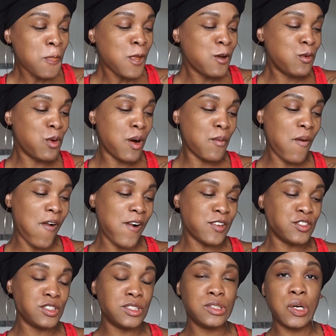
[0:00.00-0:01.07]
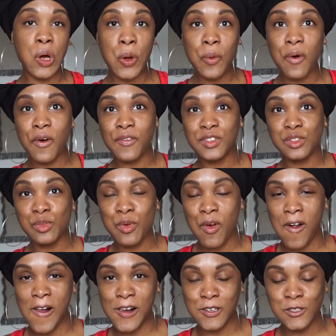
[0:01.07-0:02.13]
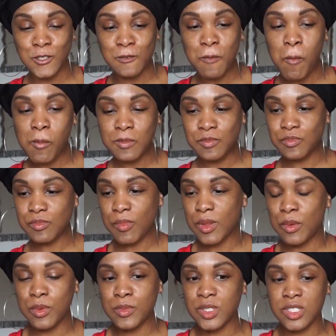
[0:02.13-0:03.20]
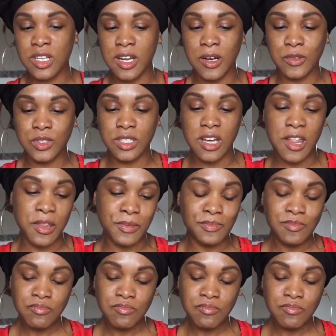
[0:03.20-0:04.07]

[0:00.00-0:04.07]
who I would actually go over to her house and we would just hang out together.